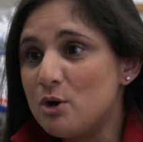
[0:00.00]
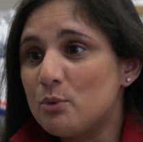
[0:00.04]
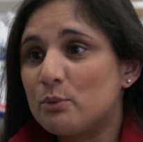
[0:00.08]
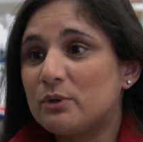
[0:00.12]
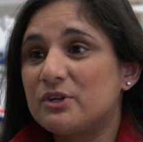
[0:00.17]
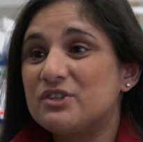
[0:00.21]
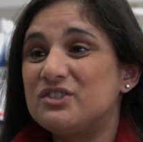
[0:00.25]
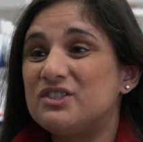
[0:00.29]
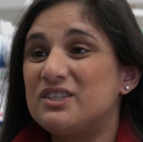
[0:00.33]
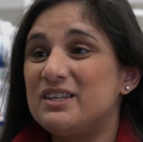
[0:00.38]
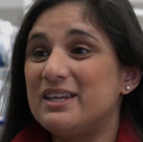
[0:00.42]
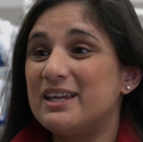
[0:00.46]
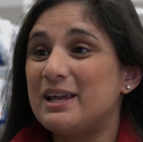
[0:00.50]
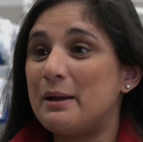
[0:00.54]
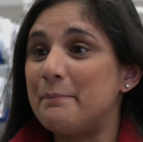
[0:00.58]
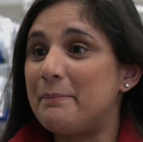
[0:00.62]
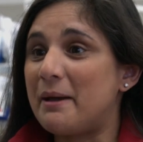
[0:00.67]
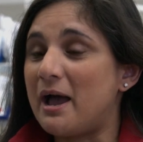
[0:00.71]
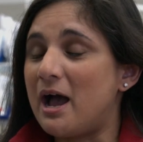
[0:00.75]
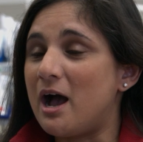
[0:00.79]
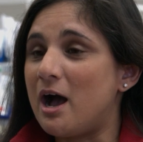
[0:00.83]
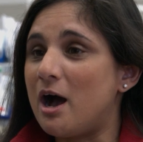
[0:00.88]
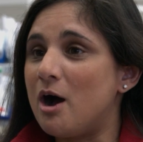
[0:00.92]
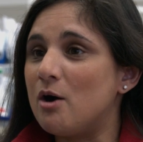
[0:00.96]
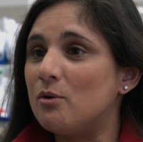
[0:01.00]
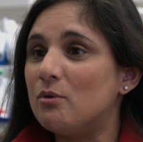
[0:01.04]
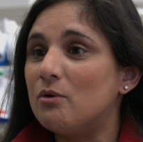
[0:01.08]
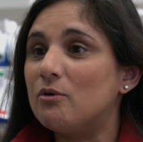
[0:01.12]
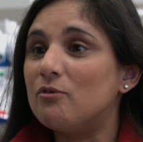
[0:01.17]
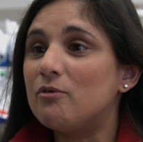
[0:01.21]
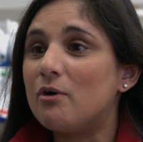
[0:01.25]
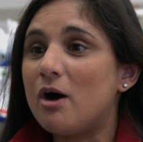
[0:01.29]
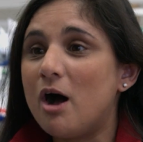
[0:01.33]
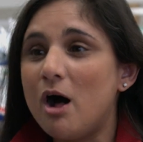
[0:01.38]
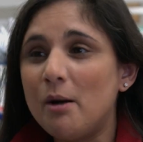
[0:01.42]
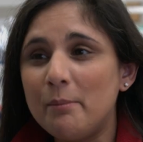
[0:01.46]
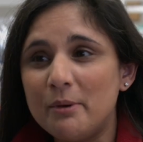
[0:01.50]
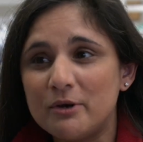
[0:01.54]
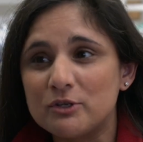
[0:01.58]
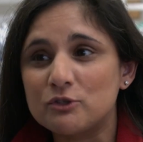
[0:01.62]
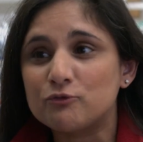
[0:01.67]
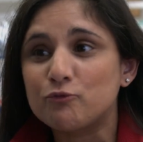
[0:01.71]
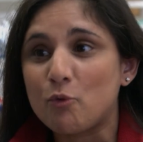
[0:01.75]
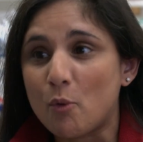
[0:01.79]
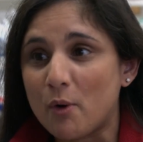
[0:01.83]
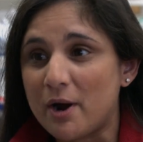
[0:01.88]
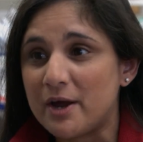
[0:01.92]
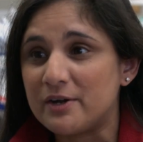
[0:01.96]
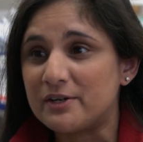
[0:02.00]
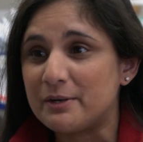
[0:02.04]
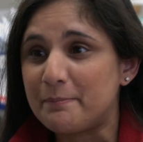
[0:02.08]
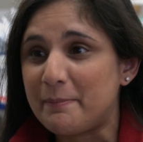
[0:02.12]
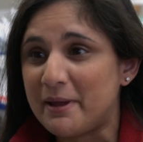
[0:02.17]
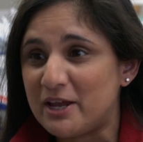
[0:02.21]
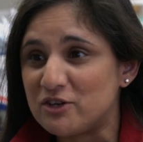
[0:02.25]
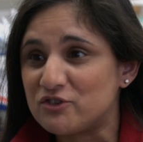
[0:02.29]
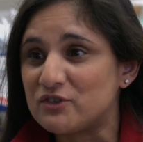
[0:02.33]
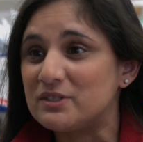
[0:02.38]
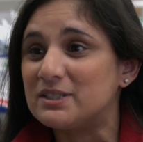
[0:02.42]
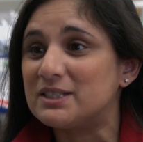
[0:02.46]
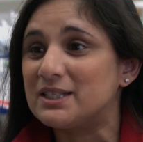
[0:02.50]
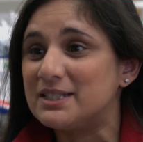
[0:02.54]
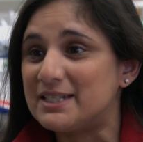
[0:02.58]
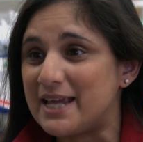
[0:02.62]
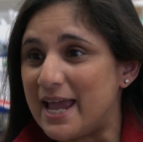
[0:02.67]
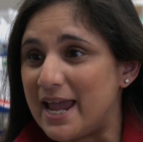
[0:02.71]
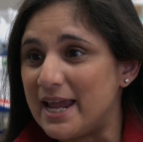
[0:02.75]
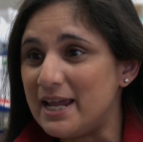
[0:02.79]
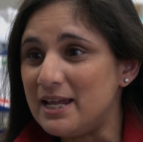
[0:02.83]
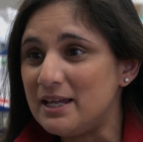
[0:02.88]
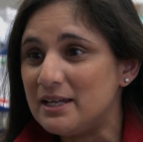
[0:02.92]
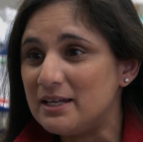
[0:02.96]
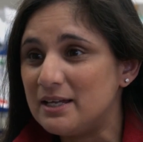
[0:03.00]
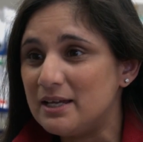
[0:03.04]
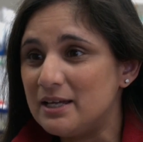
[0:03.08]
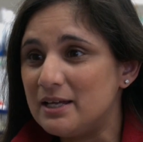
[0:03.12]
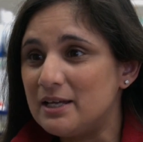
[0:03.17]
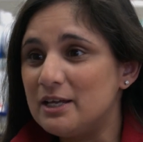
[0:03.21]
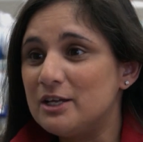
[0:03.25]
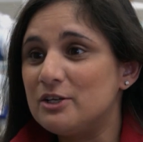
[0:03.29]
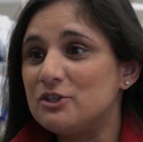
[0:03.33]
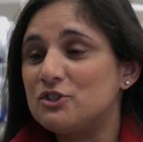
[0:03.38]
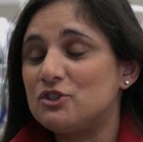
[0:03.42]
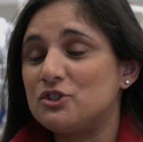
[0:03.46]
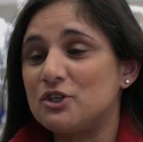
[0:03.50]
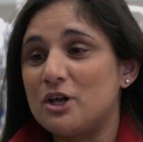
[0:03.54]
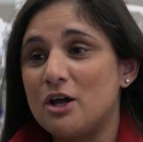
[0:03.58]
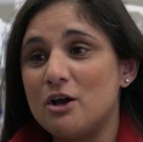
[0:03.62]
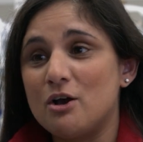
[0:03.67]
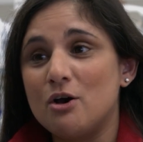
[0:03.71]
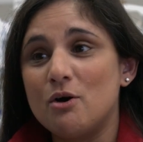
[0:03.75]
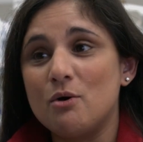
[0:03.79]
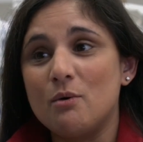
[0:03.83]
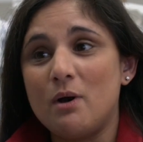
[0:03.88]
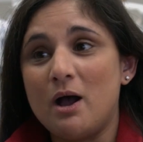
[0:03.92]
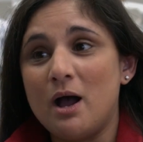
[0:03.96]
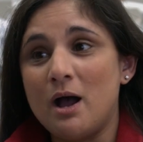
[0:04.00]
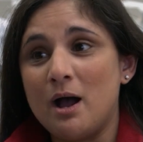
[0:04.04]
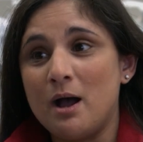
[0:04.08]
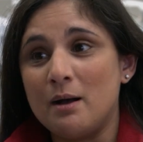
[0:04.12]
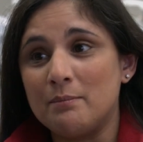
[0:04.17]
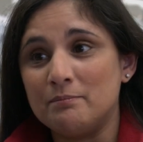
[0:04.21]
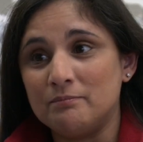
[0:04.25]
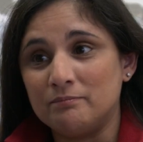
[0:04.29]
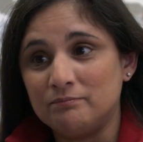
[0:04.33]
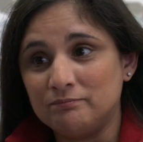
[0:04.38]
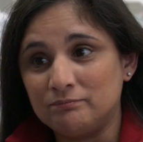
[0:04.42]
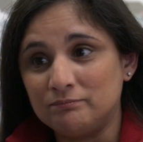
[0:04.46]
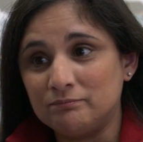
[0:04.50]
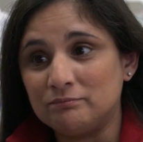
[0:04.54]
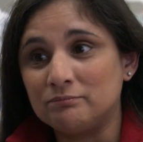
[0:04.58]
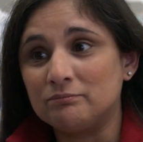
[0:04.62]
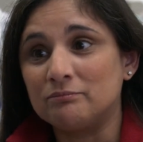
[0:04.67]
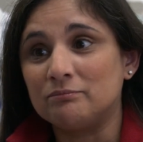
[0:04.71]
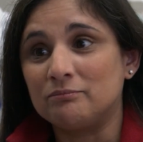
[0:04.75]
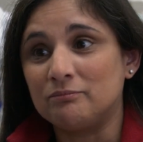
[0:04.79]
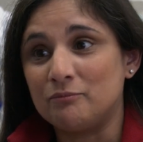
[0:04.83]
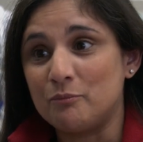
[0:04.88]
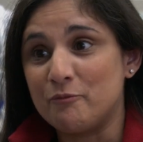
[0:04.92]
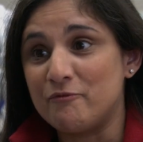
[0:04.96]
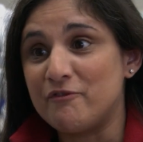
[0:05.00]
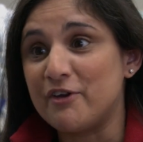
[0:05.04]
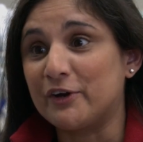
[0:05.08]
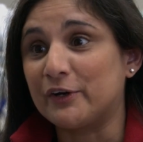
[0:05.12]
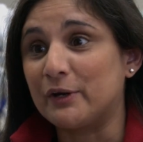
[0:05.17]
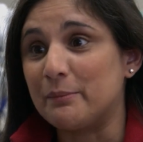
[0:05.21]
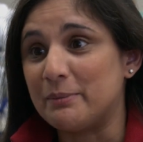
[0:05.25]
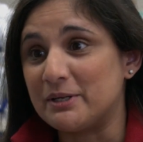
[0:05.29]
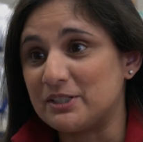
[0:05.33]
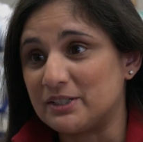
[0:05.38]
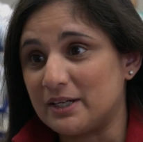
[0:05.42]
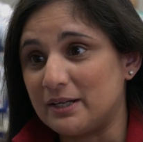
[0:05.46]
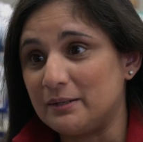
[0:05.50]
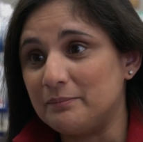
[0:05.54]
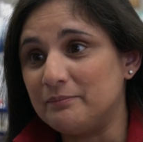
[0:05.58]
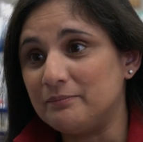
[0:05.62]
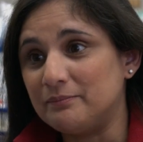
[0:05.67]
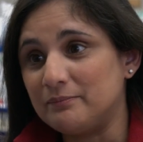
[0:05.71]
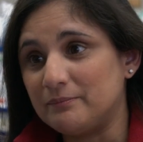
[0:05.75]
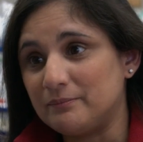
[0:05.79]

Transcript: We're seeing about almost 400 patients a day, so um, very busy.